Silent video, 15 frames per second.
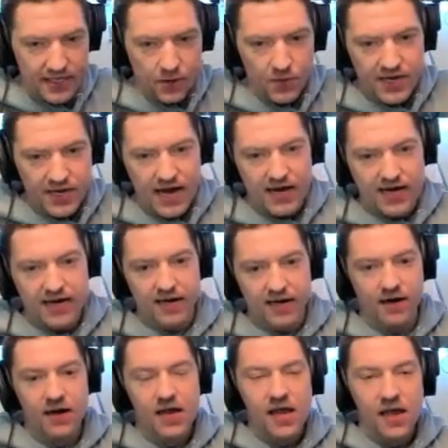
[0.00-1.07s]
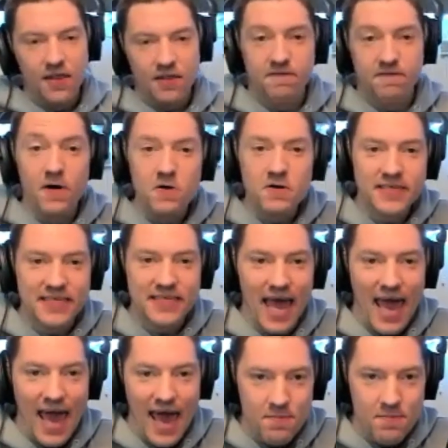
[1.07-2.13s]
that we got here. The Focus
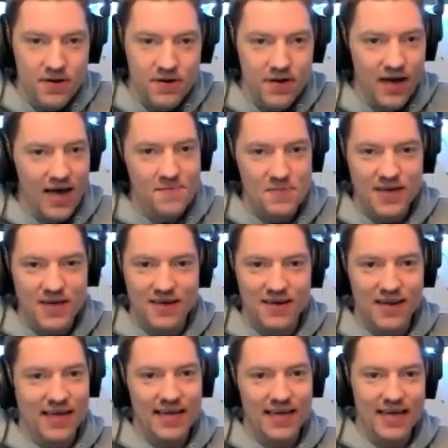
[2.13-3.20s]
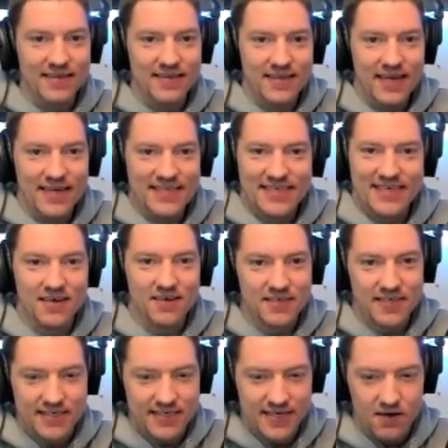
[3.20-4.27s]
app, I mean, it, it, it sells
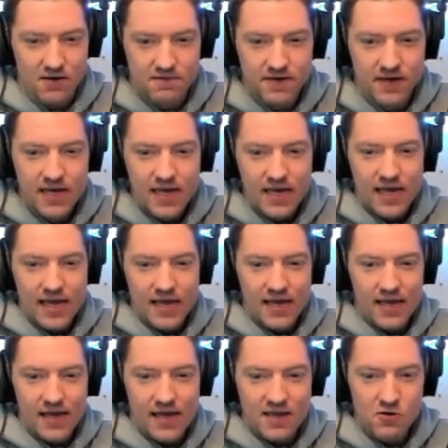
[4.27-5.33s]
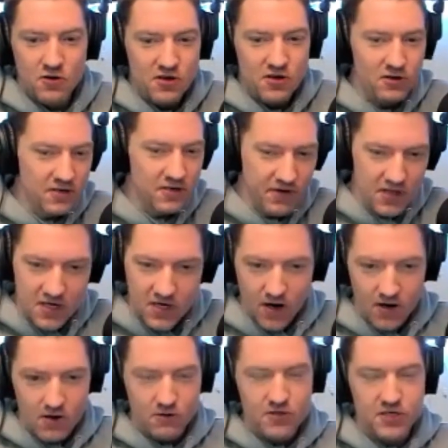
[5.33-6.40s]
itself. You can use it for the
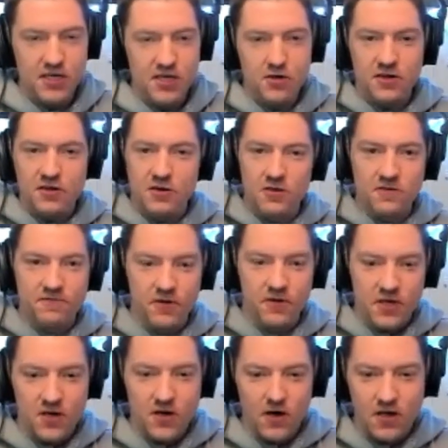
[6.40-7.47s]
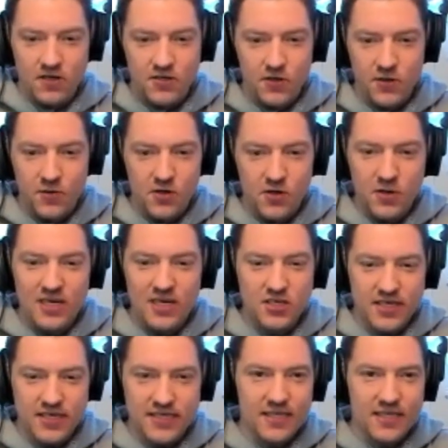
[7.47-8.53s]
Carta OG. You could use it for the Carta 2. You can
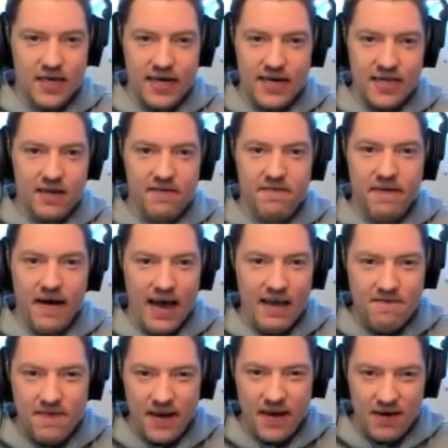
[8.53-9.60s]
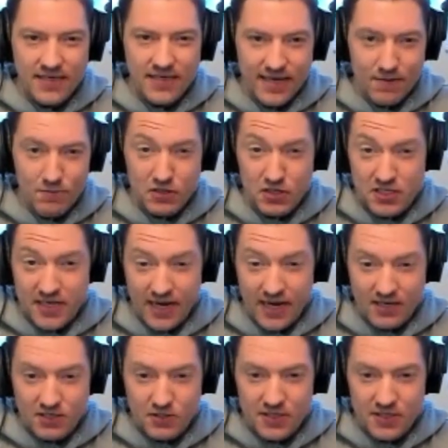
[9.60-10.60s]
adjust the lighting, five various temperature settings